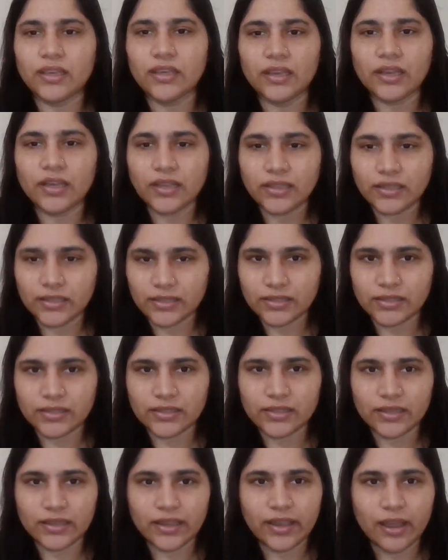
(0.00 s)
Yes,
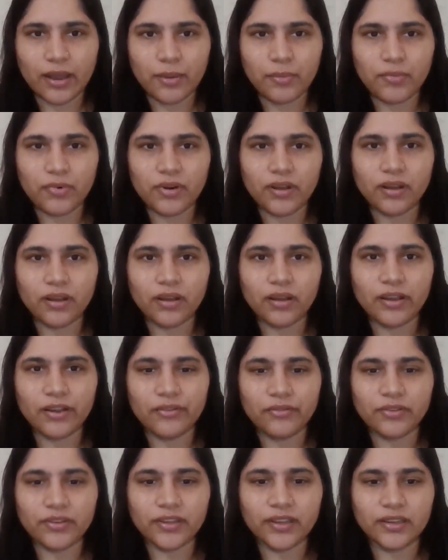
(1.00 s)
the camera,
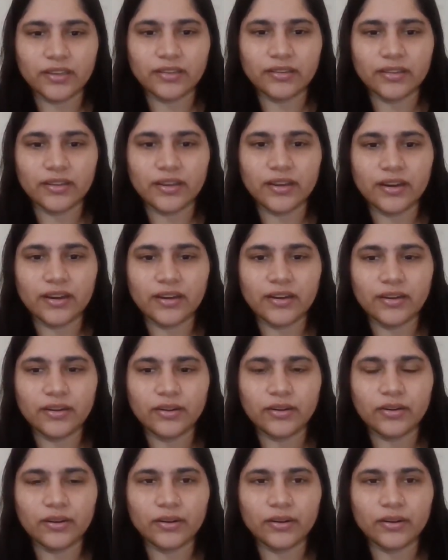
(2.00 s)
everything is there.